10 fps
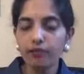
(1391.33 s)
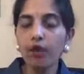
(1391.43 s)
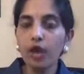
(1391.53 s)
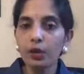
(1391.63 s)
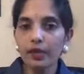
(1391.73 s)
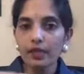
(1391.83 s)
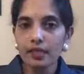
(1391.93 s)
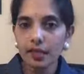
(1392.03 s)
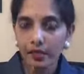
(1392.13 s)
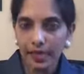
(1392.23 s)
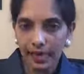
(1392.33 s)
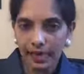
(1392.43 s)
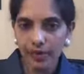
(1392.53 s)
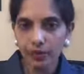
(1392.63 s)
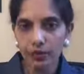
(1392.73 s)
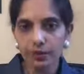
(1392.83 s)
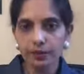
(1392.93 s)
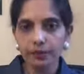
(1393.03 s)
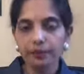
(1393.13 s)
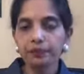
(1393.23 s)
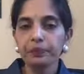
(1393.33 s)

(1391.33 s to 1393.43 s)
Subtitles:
following the circadian rhythm